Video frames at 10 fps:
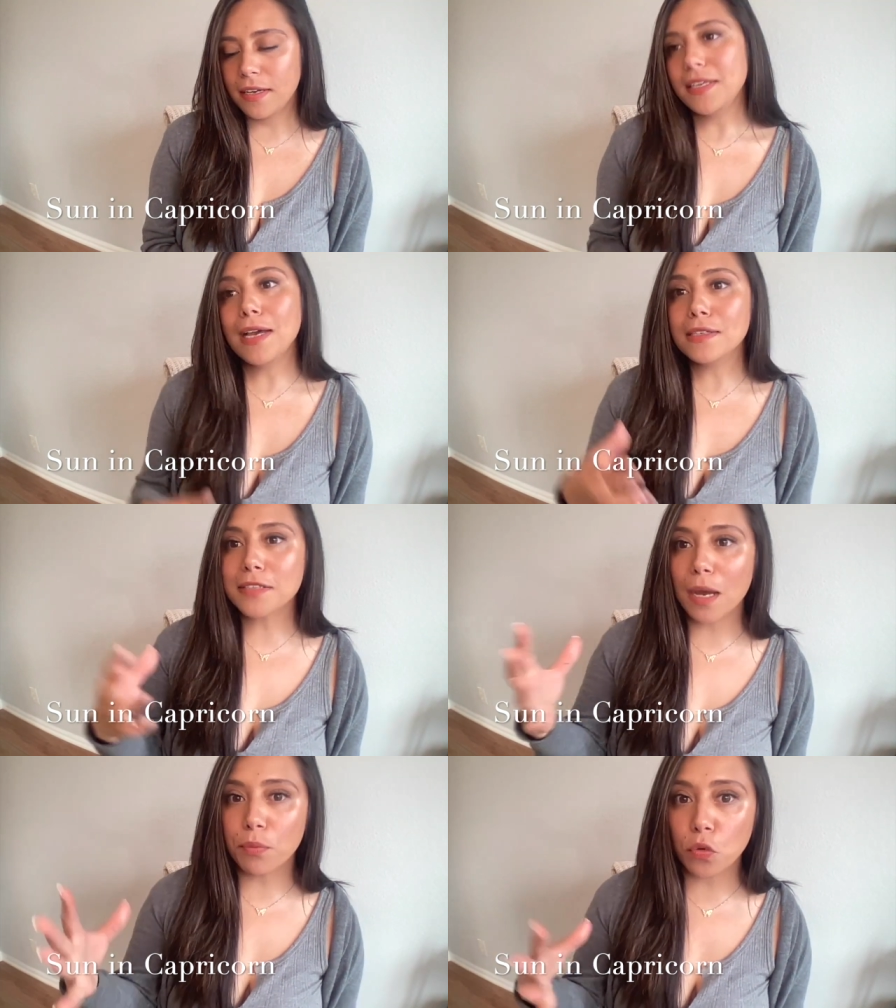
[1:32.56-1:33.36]
yes,
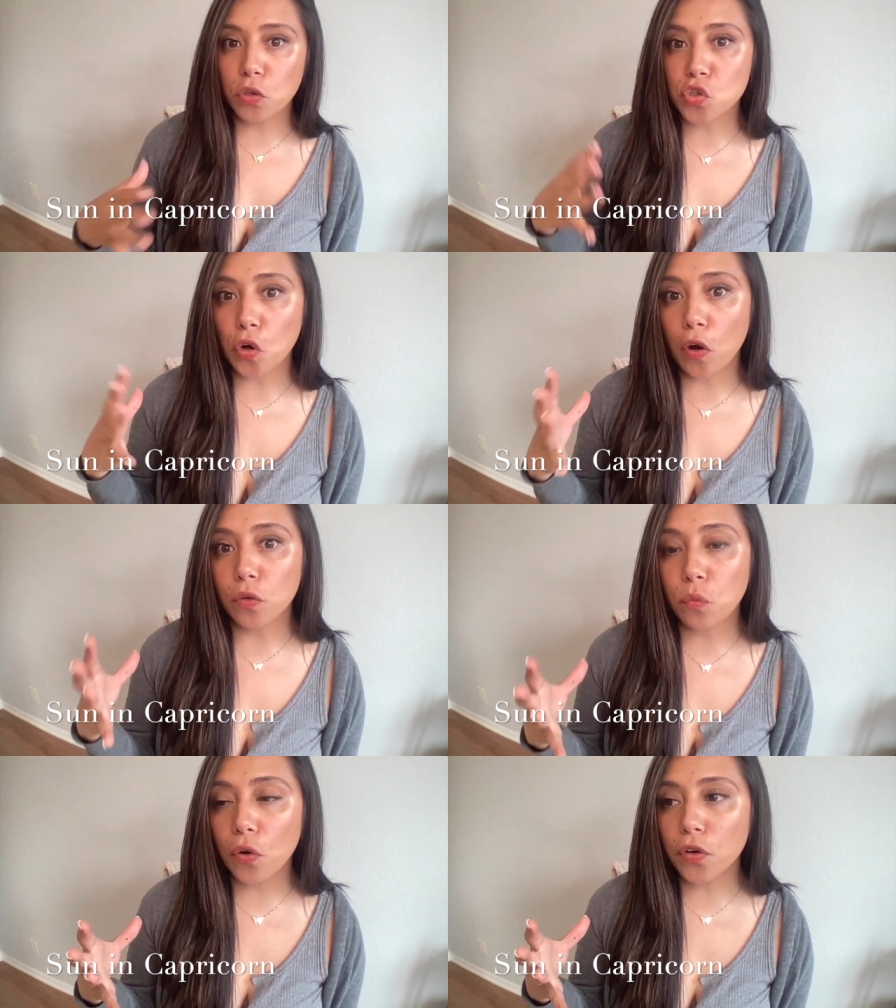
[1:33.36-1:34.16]
Capricorns are
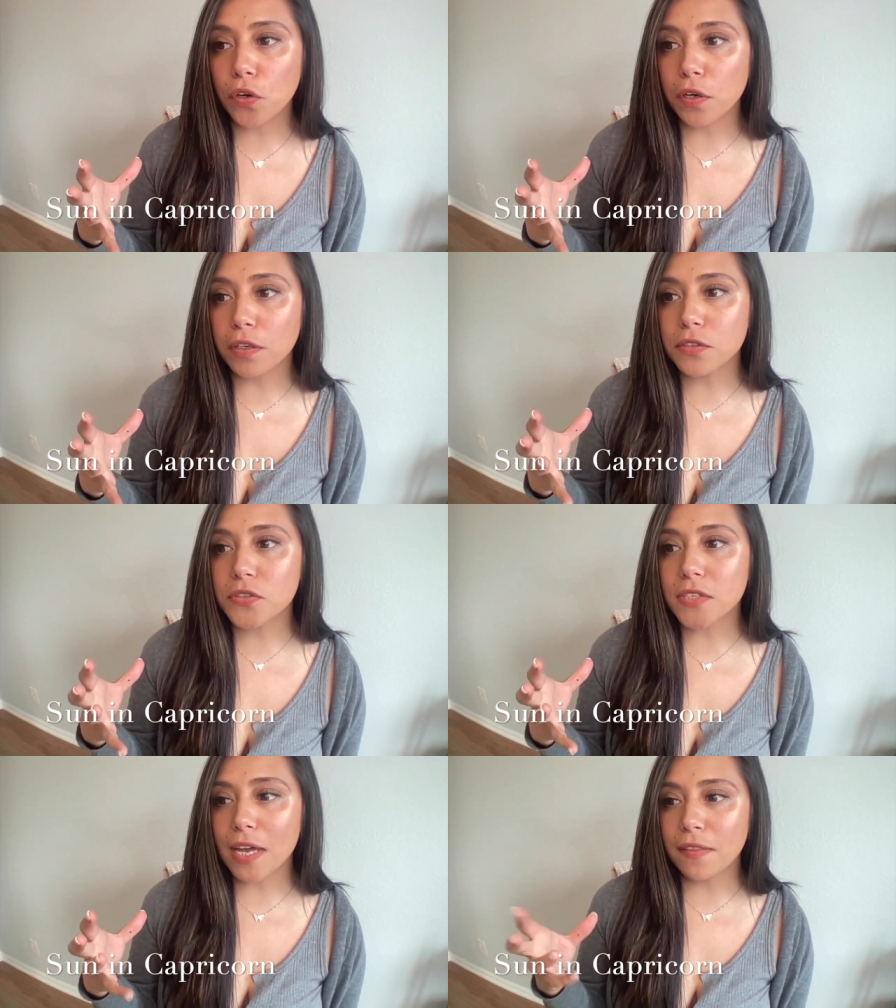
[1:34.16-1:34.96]
hard
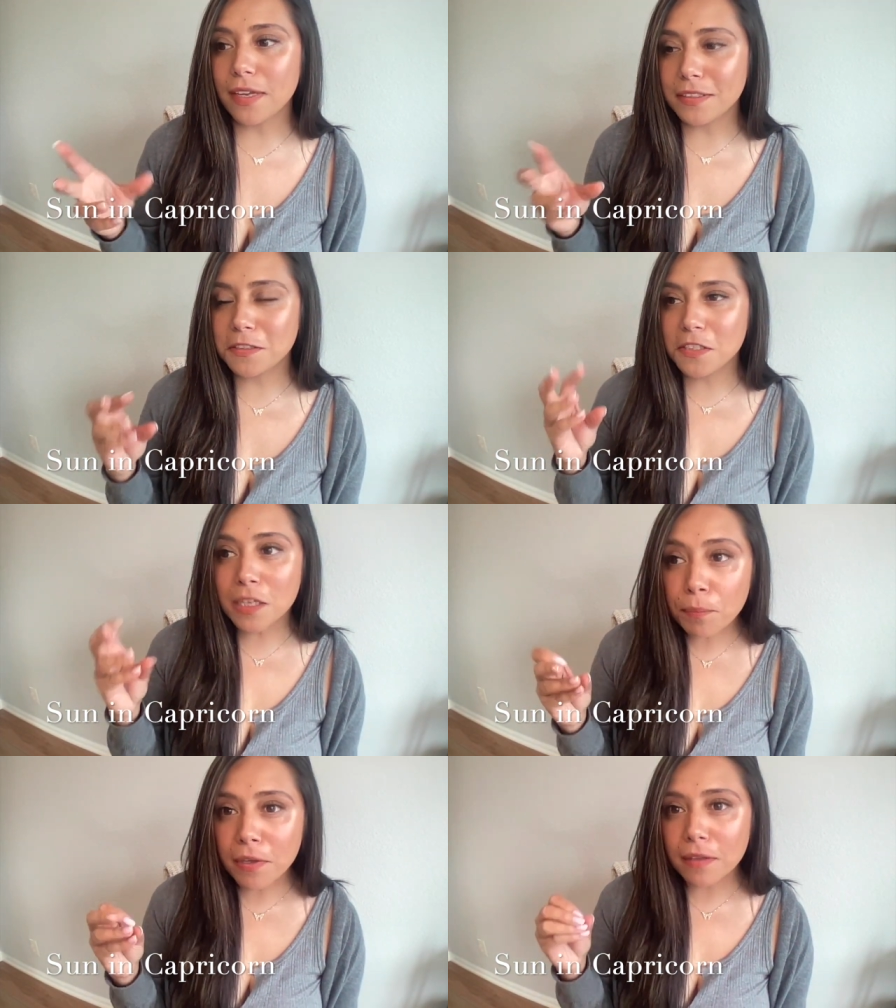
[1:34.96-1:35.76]
workers and they
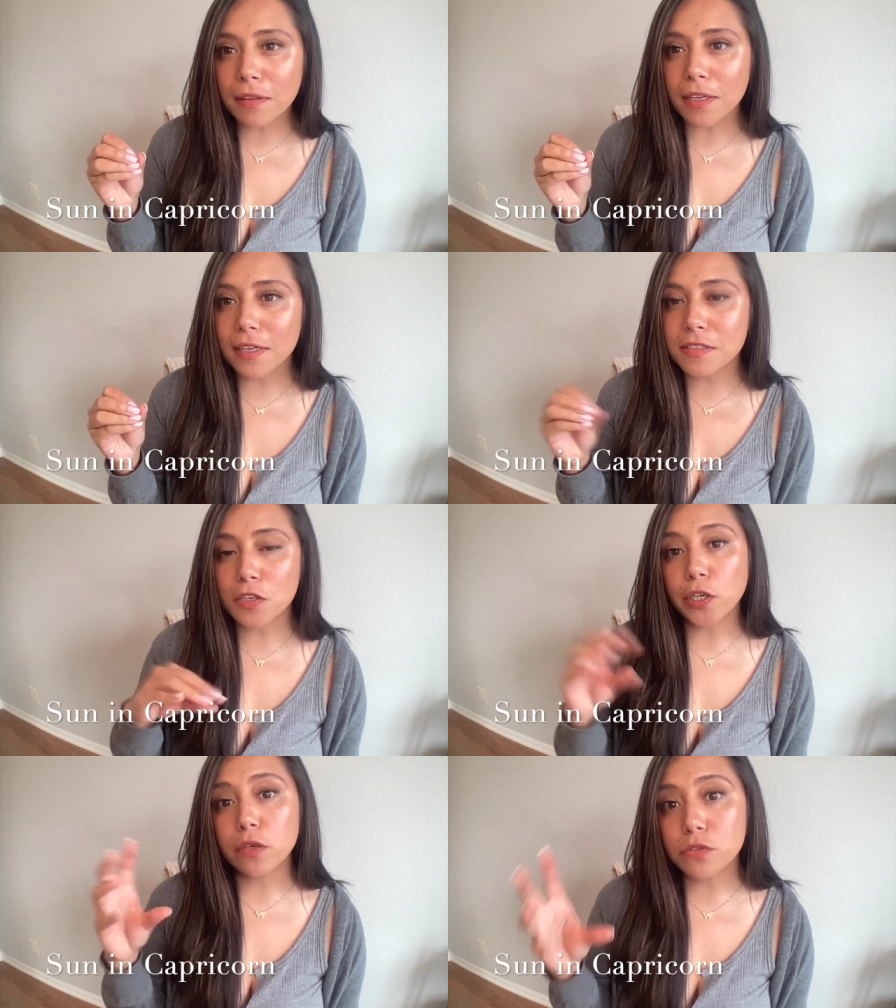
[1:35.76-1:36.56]
typically,
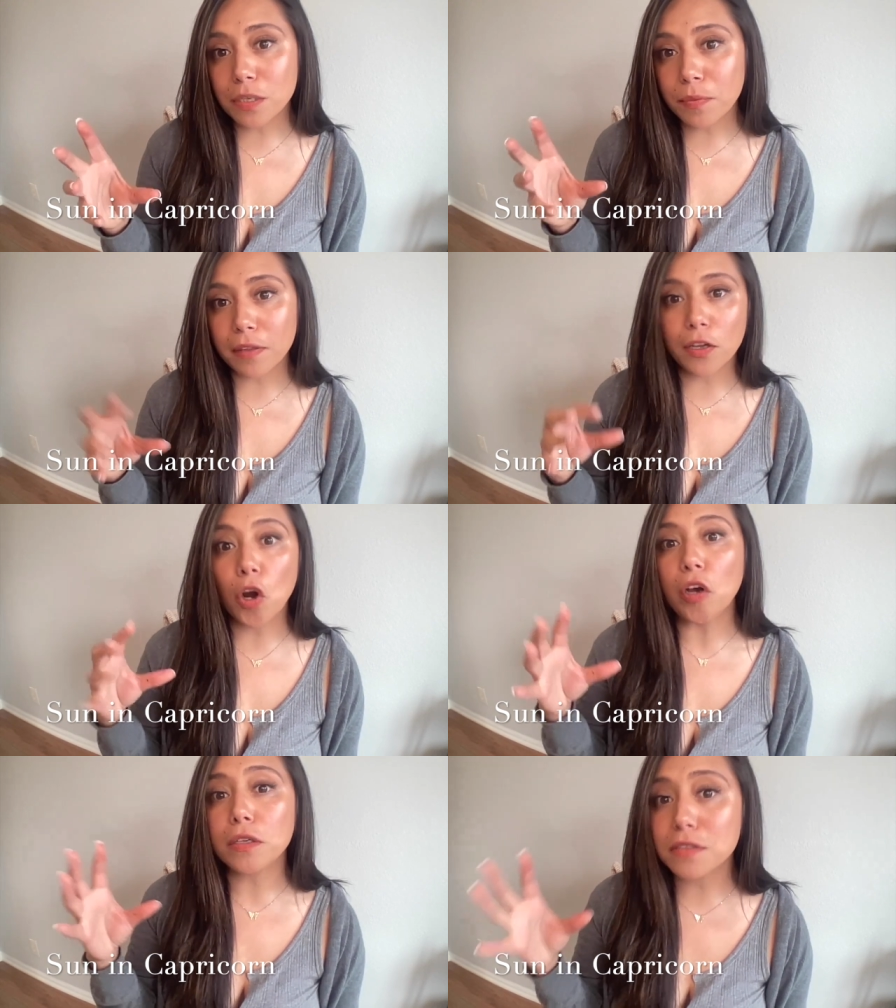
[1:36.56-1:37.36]
stereotypically,
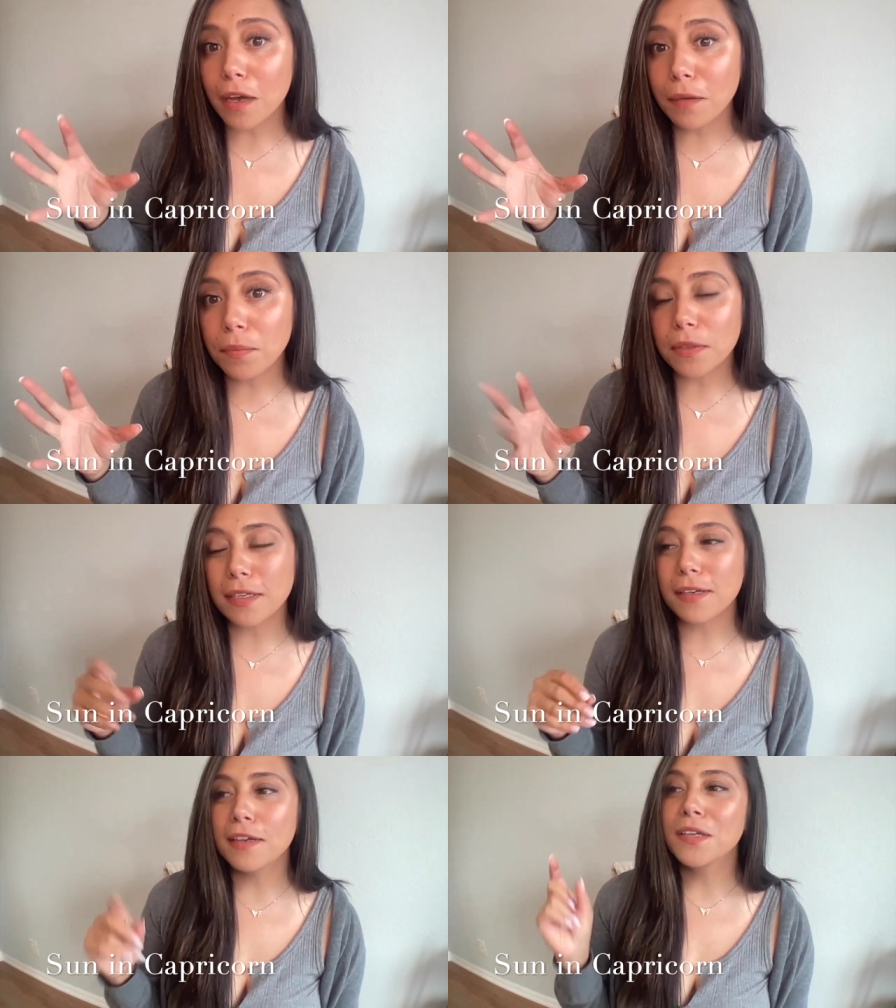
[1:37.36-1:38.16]

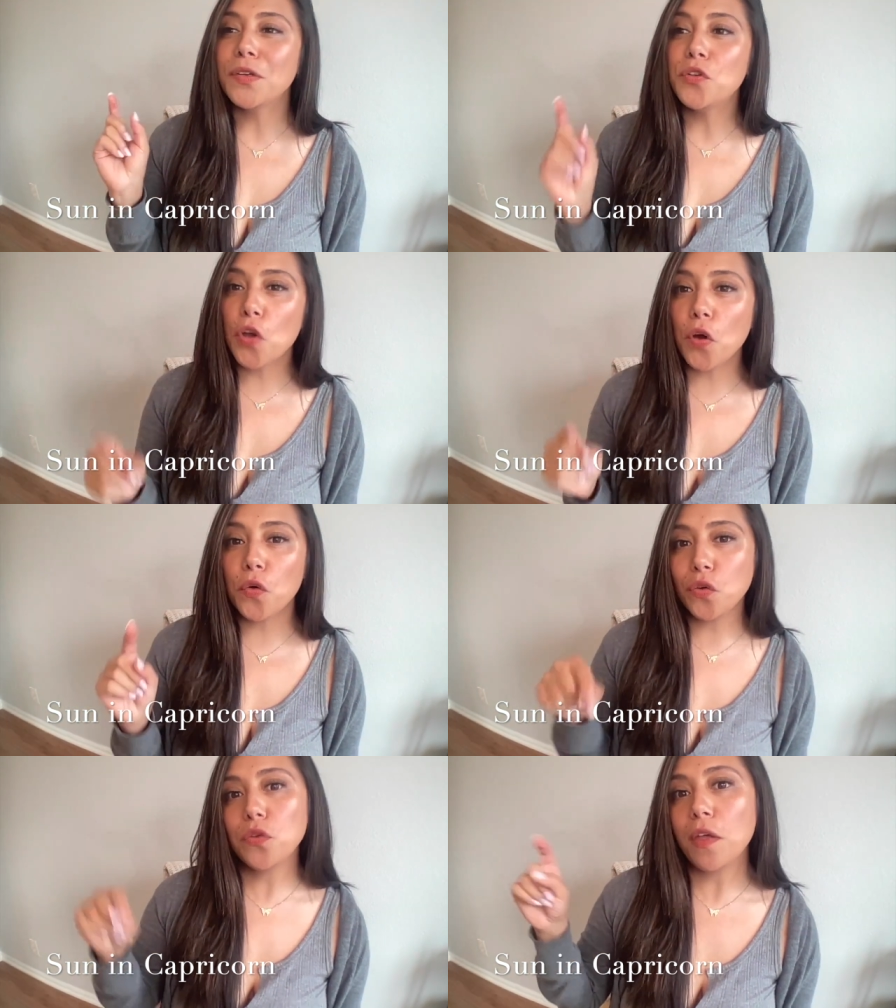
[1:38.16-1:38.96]
archetypally know
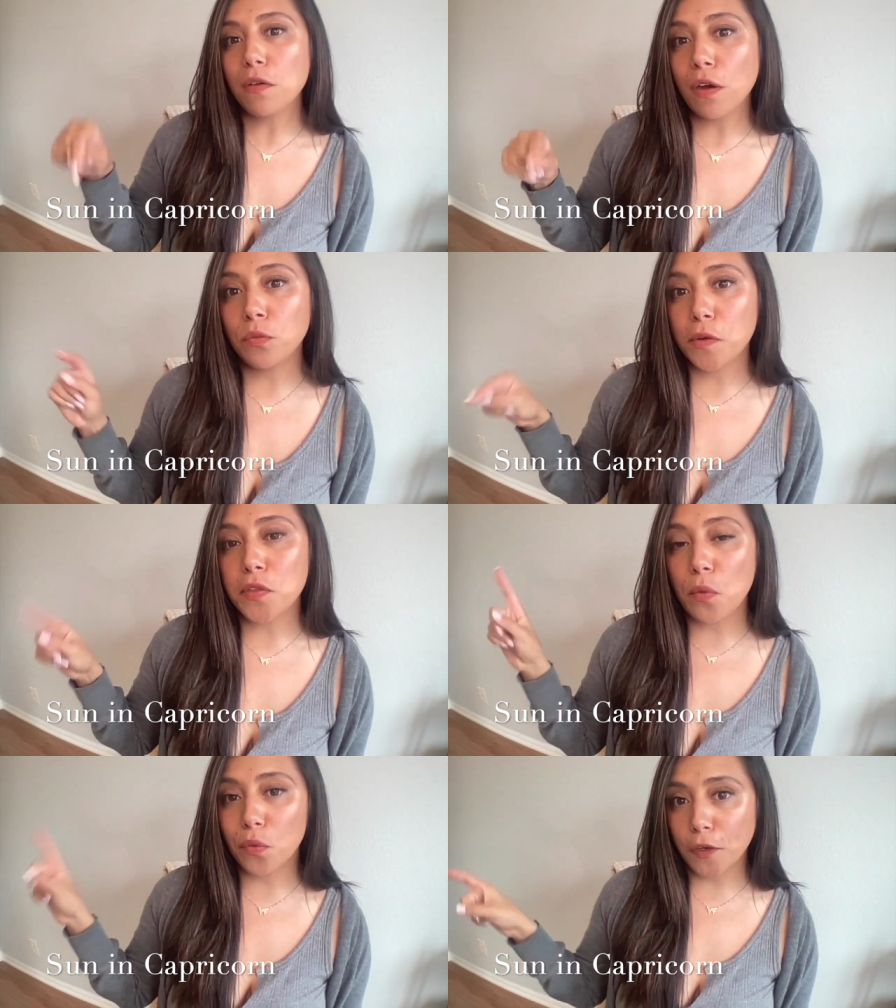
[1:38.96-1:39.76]
who they are and what
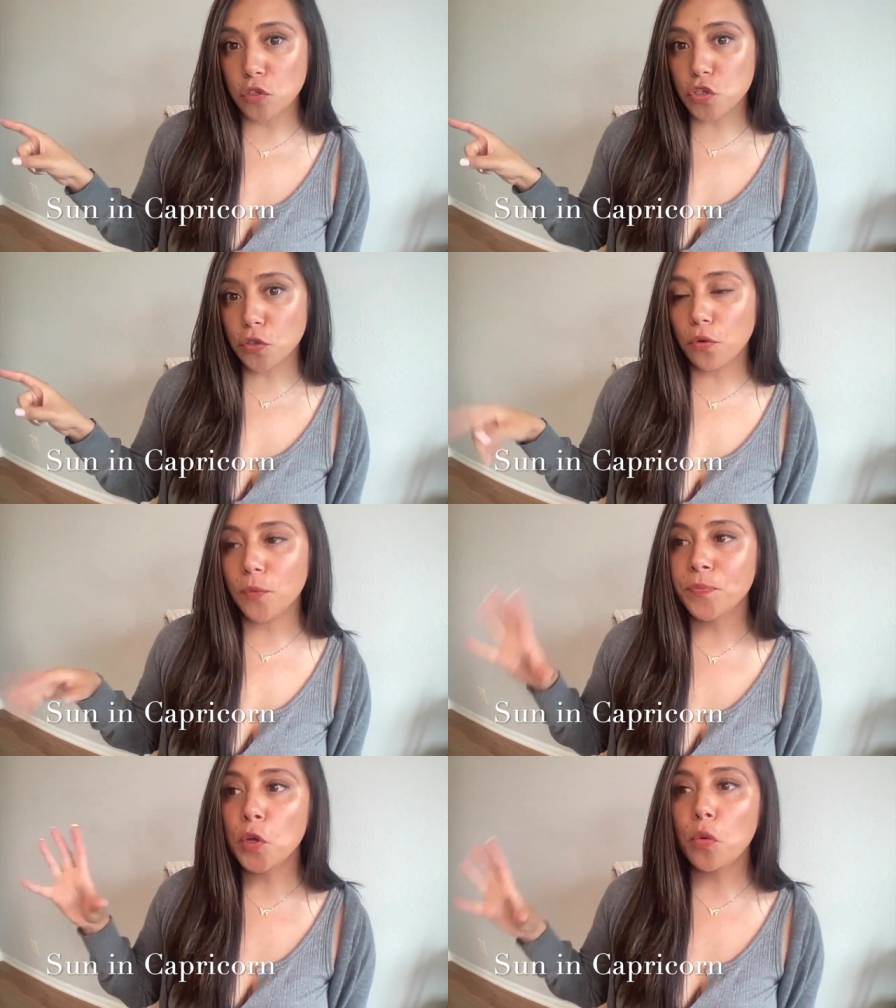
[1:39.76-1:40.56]
they want to do.